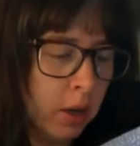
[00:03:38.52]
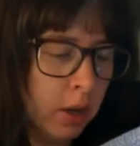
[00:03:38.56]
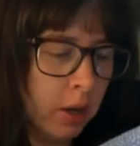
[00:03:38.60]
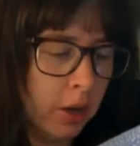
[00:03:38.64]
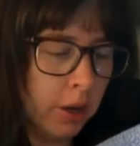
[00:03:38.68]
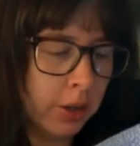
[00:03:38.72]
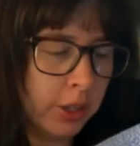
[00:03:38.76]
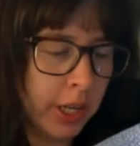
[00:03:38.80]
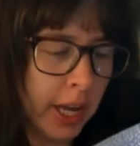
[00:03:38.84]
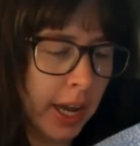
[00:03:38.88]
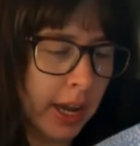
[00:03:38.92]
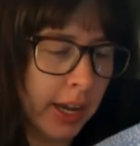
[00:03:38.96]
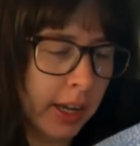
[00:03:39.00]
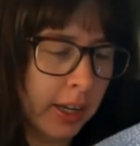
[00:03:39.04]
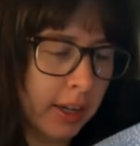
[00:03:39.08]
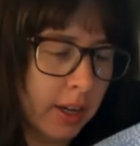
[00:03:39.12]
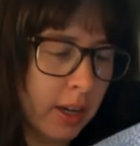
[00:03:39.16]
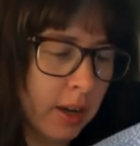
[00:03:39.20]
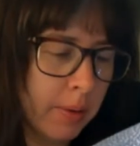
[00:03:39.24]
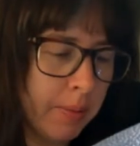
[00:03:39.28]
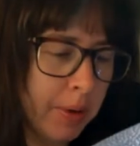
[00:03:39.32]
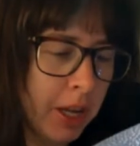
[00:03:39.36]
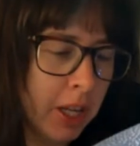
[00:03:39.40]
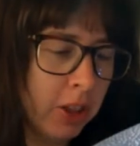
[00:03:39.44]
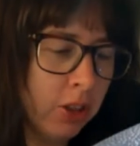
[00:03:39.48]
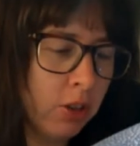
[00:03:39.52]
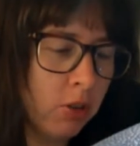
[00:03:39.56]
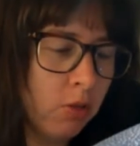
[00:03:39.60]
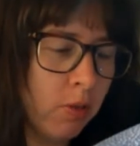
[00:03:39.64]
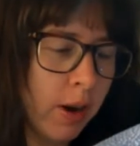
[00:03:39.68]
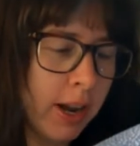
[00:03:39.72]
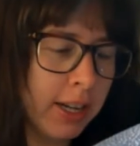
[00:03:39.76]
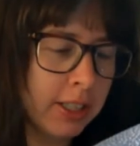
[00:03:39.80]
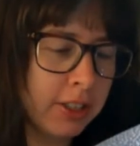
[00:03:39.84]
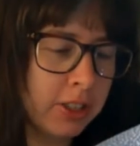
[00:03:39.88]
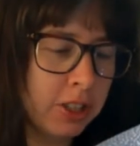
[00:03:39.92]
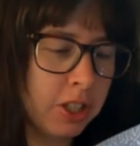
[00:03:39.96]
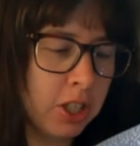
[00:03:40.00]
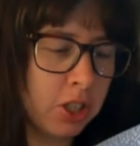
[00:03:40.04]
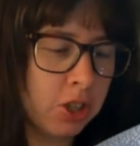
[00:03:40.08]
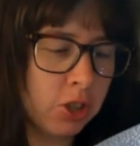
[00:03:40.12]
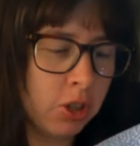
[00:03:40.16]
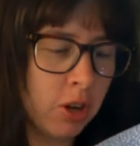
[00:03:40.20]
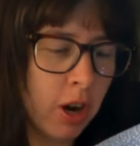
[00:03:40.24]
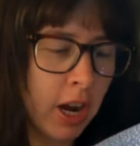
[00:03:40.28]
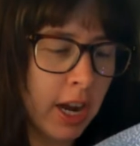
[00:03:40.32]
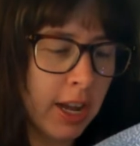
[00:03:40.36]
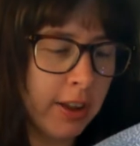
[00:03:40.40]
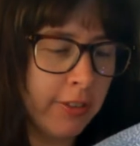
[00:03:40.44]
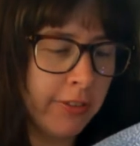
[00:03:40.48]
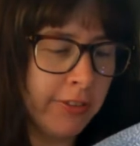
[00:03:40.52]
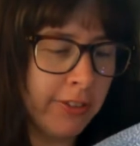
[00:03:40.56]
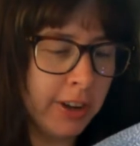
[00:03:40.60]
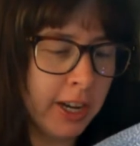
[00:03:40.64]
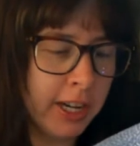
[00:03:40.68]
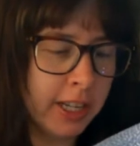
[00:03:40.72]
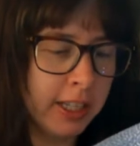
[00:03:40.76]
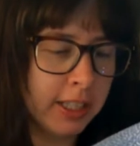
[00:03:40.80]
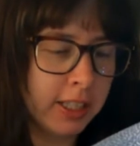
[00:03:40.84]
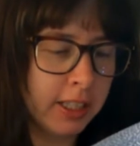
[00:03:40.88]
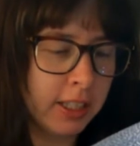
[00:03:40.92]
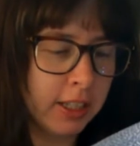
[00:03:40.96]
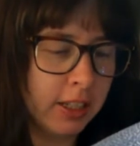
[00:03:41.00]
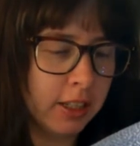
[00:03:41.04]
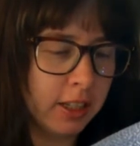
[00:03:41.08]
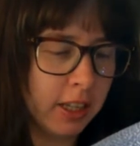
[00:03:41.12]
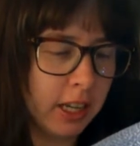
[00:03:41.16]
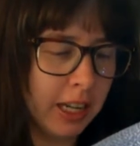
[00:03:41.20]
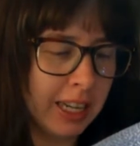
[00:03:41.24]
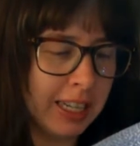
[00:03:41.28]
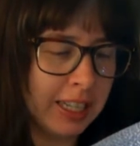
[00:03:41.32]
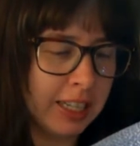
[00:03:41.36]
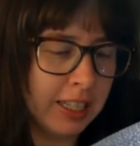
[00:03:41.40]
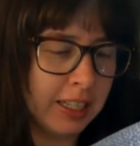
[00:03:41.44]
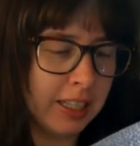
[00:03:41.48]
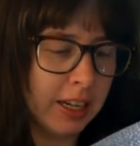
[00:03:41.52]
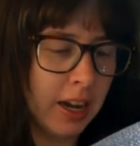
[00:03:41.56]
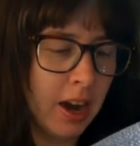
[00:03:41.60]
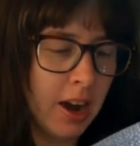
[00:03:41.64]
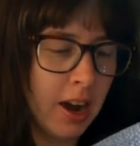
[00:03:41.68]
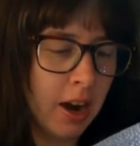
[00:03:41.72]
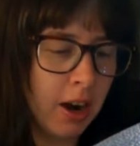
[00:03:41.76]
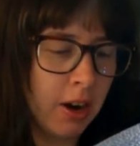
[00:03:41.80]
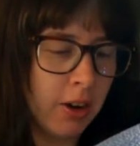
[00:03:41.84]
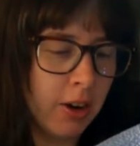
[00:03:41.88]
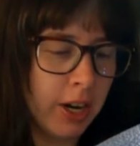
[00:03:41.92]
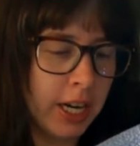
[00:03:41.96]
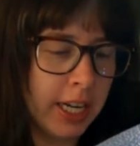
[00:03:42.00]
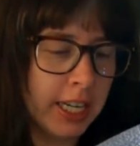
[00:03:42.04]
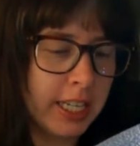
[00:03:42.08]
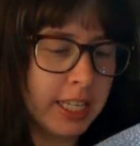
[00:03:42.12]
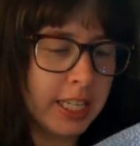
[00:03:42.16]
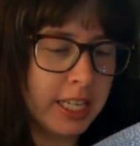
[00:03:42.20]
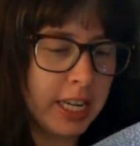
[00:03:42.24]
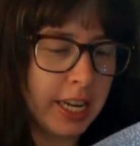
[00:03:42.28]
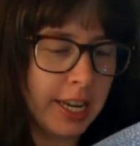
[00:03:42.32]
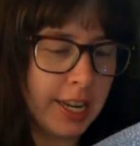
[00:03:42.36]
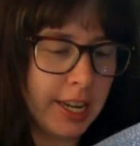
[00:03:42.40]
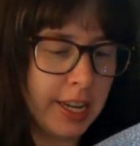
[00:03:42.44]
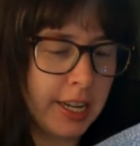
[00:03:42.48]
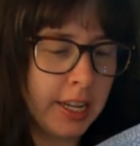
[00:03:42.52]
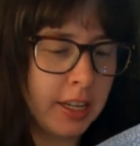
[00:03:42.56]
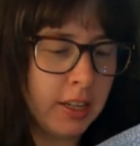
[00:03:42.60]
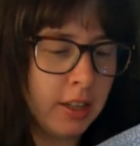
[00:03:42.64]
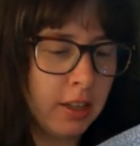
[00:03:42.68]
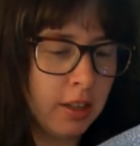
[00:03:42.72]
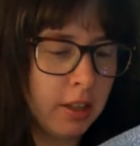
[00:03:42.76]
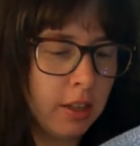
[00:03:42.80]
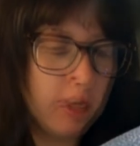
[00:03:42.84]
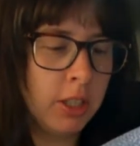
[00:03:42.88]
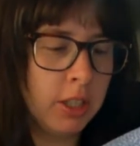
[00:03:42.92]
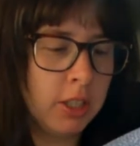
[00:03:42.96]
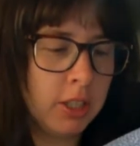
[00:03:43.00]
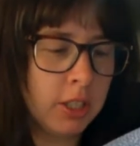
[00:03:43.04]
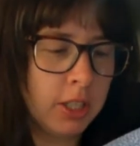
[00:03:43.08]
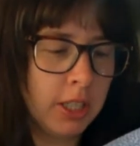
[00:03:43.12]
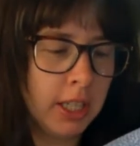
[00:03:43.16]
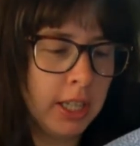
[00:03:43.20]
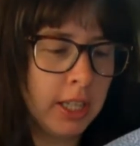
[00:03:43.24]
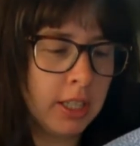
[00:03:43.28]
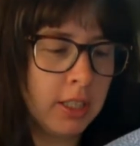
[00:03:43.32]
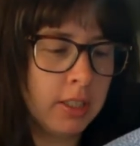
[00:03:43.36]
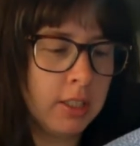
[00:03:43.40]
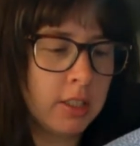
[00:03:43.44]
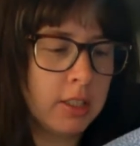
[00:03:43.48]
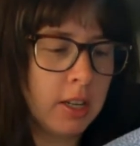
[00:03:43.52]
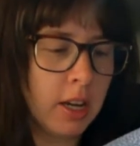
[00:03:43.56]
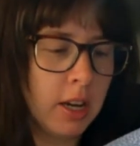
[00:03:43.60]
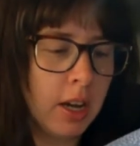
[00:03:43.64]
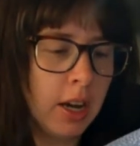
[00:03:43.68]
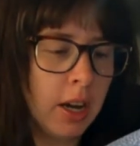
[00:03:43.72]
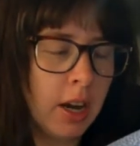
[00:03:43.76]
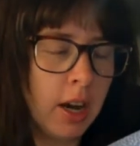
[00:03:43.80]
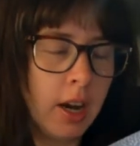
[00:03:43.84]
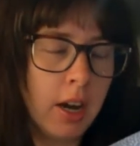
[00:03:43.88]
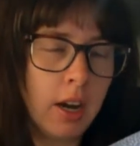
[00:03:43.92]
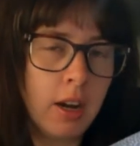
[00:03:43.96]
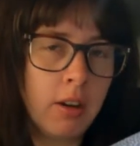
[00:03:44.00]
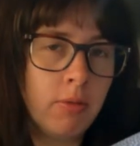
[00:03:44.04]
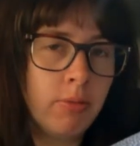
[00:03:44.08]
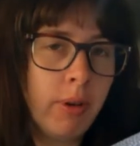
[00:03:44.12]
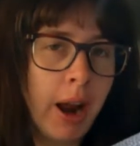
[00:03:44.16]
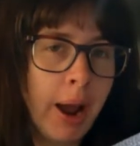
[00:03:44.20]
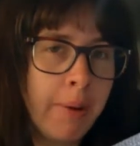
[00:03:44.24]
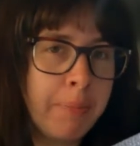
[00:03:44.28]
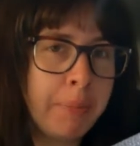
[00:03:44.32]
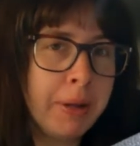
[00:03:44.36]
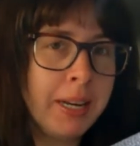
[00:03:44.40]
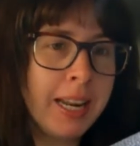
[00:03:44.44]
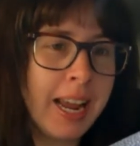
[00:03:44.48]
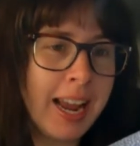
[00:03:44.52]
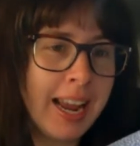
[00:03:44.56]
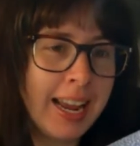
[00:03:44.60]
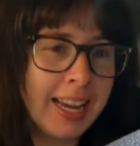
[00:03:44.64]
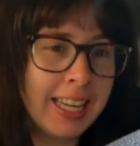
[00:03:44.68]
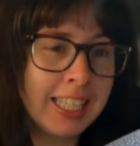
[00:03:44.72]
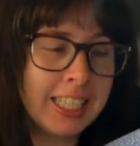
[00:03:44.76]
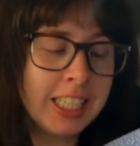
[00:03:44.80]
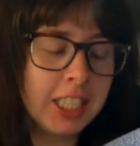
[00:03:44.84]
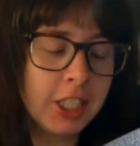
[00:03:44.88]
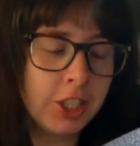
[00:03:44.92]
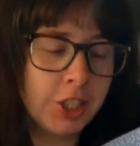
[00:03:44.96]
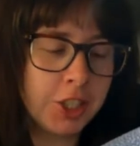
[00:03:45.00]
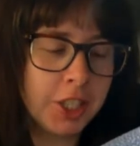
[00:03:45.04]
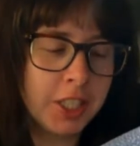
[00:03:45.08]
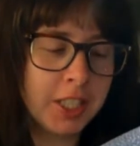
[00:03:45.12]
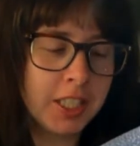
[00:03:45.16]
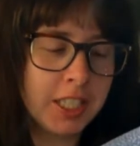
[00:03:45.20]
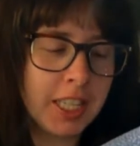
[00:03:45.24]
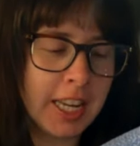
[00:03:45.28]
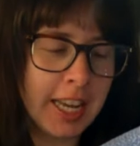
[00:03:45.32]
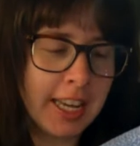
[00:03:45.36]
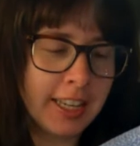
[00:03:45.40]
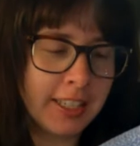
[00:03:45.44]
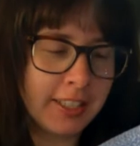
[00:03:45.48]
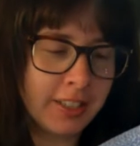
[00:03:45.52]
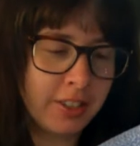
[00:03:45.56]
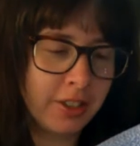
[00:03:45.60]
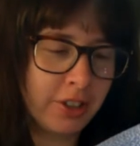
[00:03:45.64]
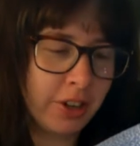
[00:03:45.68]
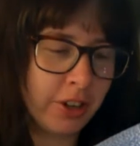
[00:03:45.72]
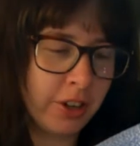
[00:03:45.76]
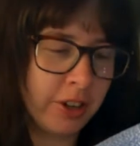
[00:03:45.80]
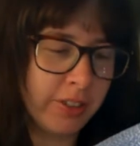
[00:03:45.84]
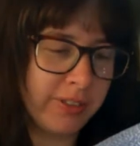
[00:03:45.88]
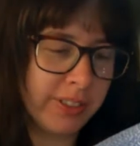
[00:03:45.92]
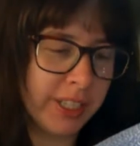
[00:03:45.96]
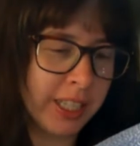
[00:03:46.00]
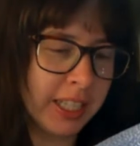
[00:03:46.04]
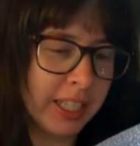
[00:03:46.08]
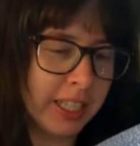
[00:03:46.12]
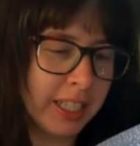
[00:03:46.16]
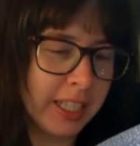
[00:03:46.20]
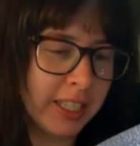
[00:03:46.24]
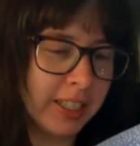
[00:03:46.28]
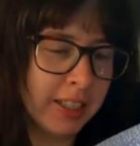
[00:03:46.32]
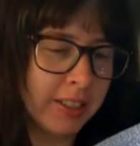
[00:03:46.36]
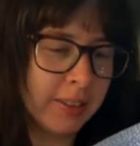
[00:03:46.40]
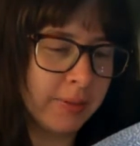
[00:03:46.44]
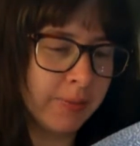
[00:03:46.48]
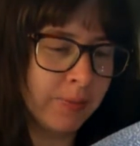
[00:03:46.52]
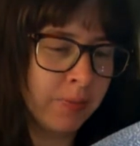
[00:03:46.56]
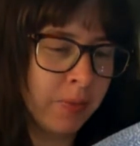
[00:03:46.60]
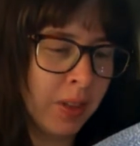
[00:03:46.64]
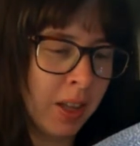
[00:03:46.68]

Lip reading: Okay, I'm in the race to try and find an RAT, which is our rapid antigen test over here.